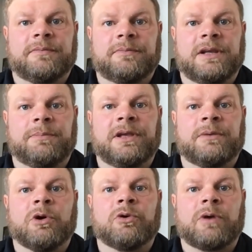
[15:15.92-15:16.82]
it
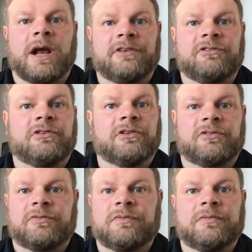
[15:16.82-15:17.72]
being motorized, you
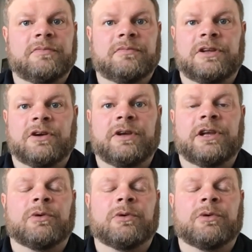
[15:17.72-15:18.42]
just, hit